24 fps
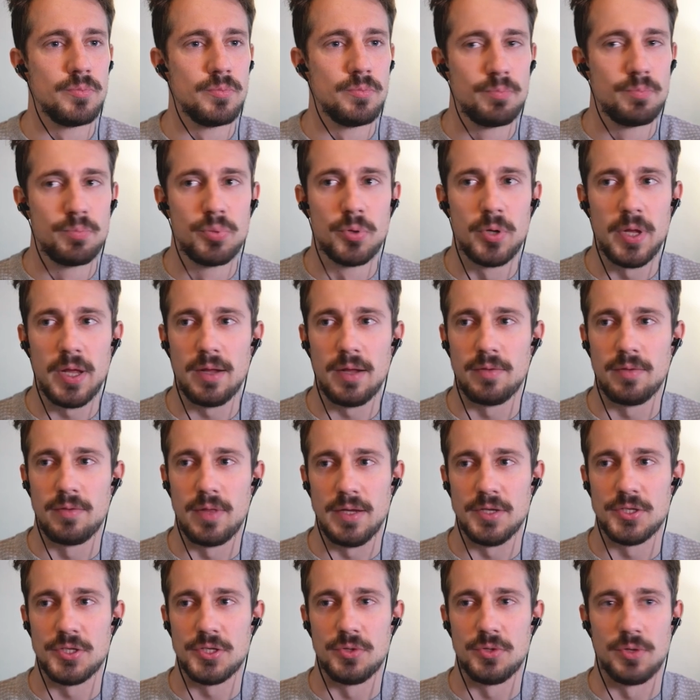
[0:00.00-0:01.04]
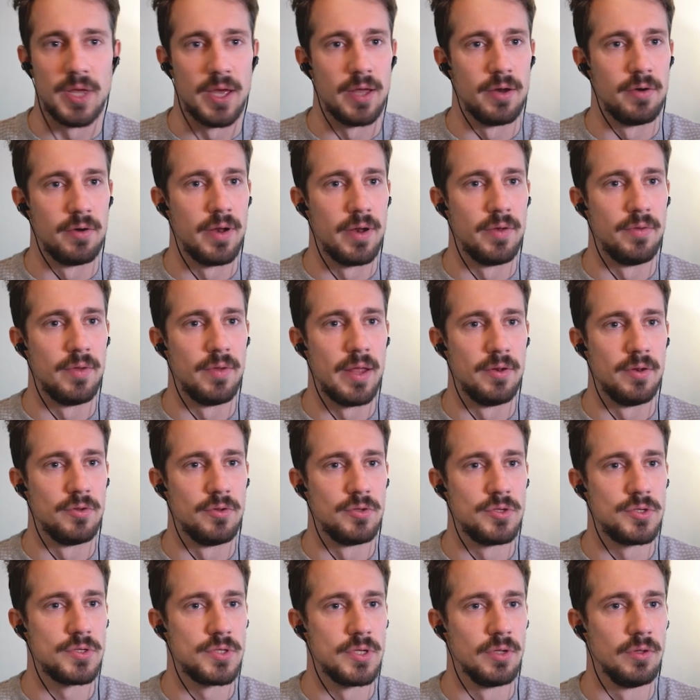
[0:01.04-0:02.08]
putting things together and, and
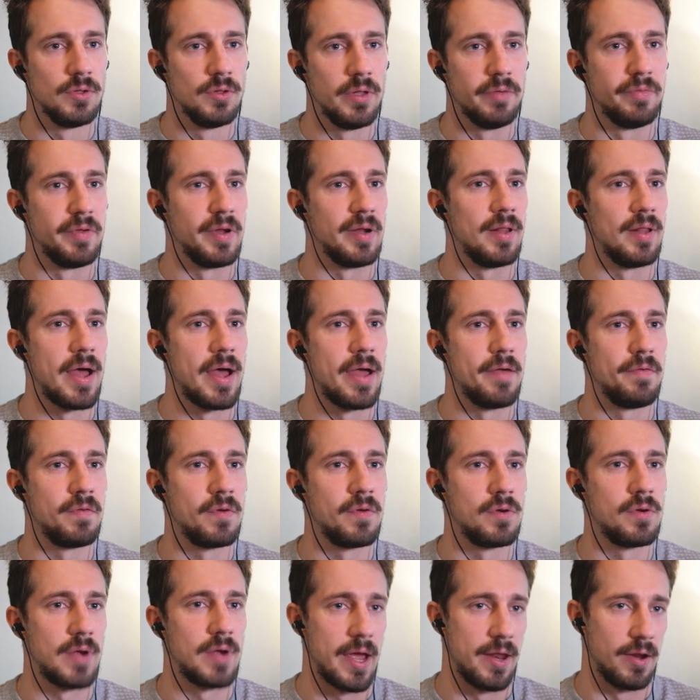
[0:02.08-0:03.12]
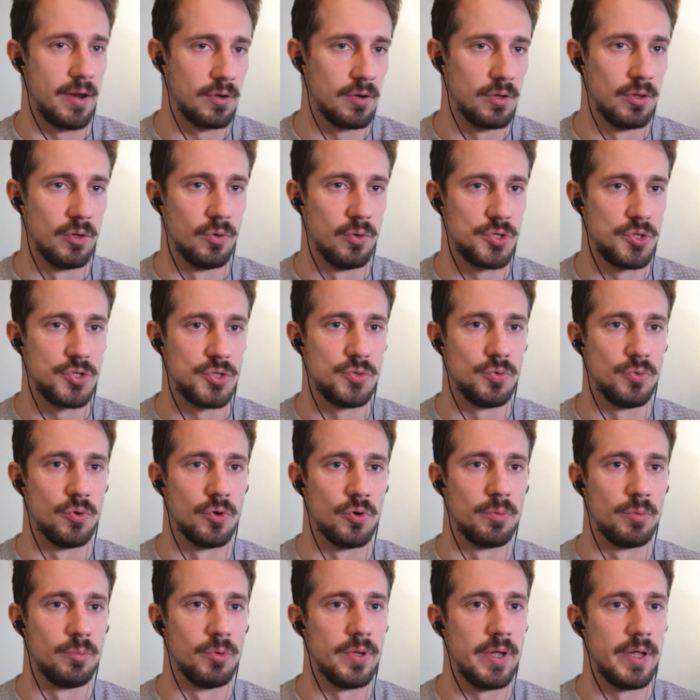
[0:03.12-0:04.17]
still living life kind of close to
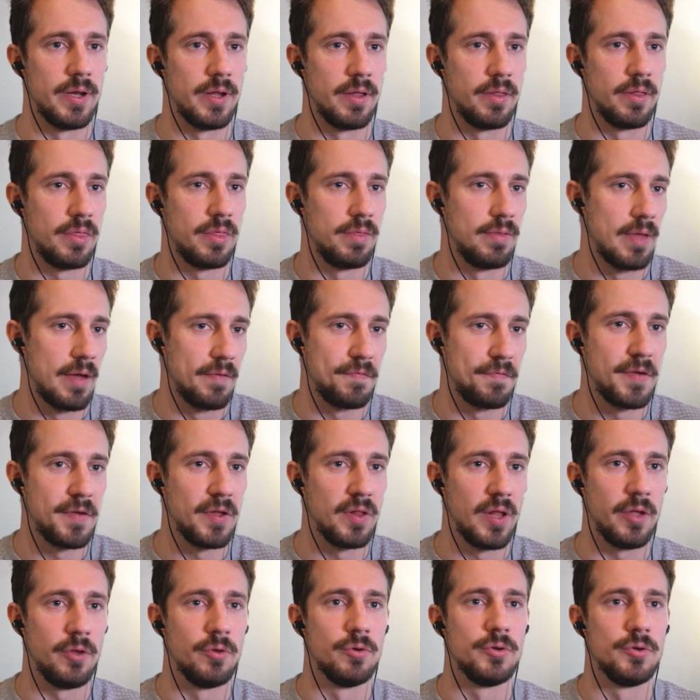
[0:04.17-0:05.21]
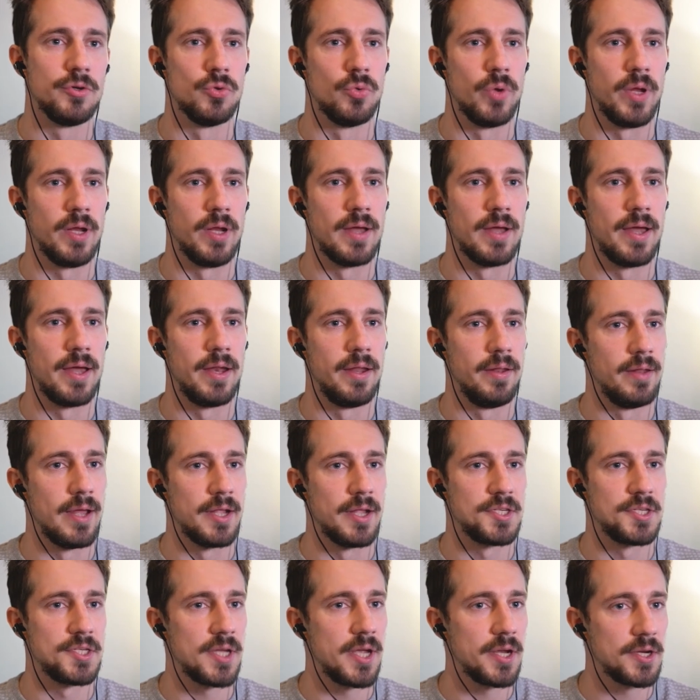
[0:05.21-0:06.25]
normal. And I, I feel like you're doing that. And
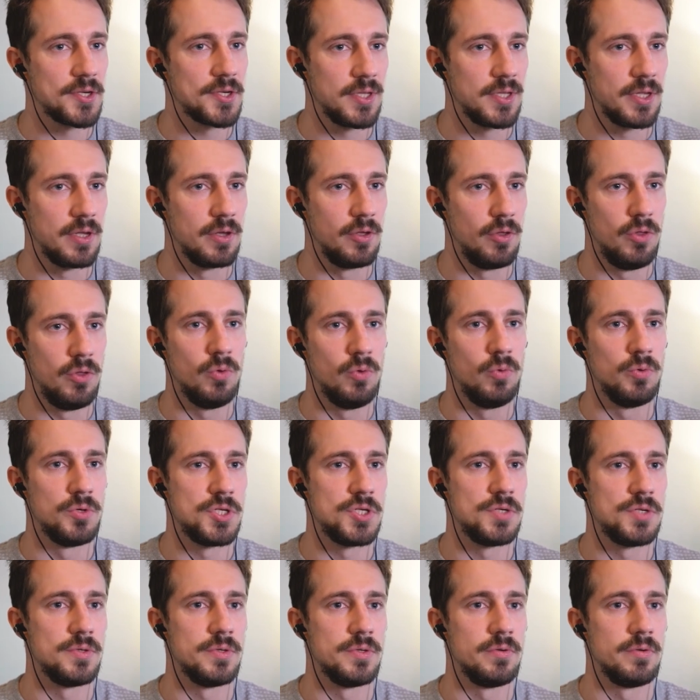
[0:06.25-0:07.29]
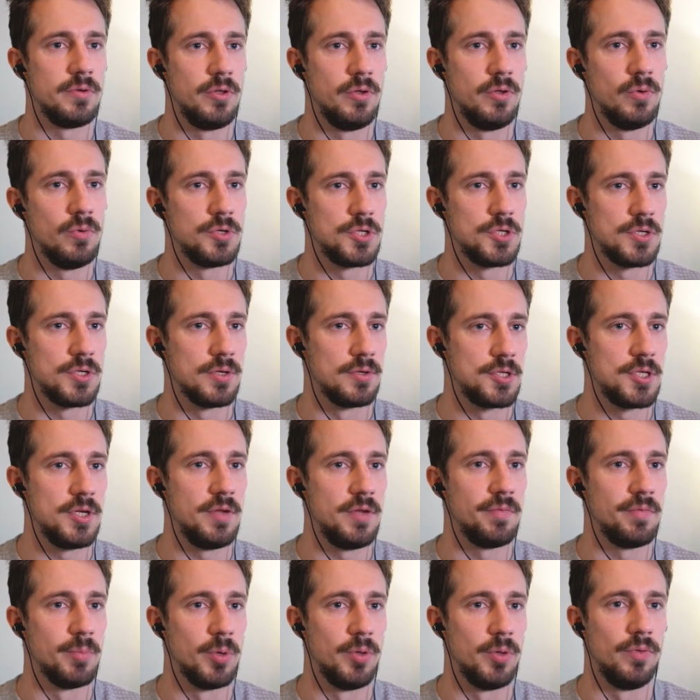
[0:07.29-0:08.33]
that's actually a huge, huge
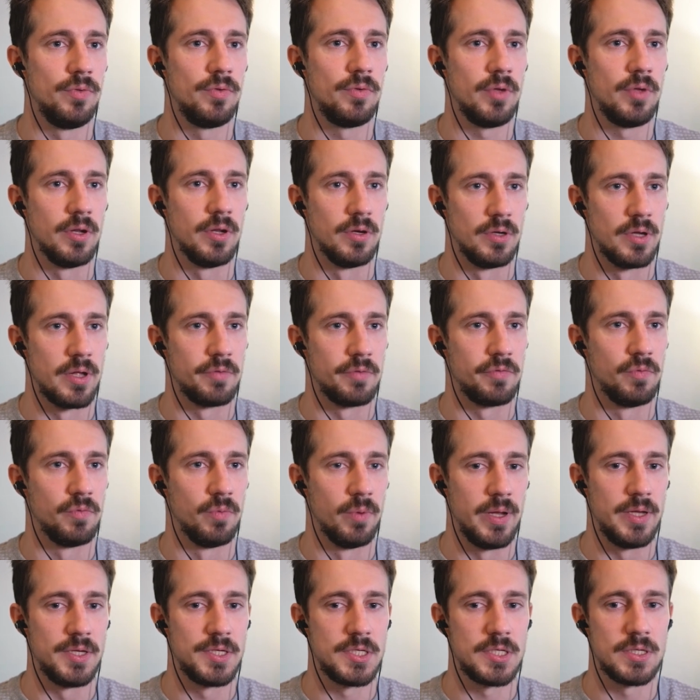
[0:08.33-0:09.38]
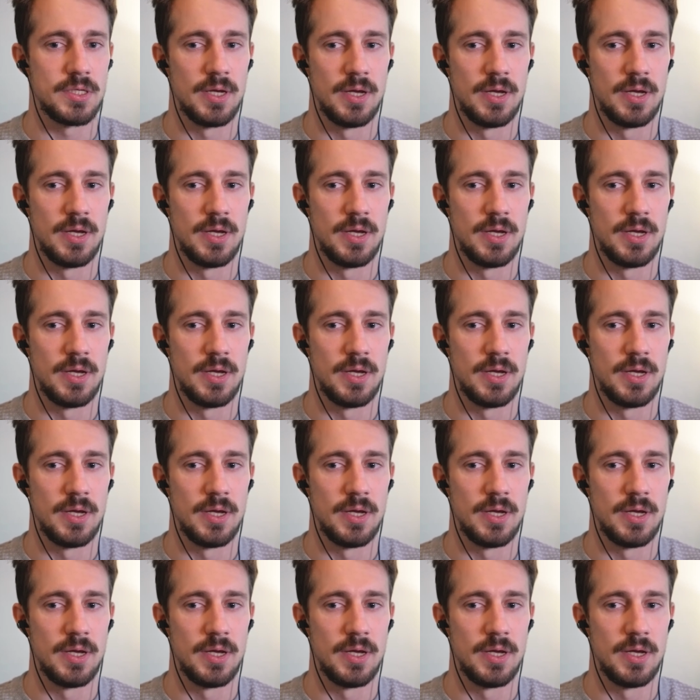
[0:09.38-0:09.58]
achievement in a lot of ways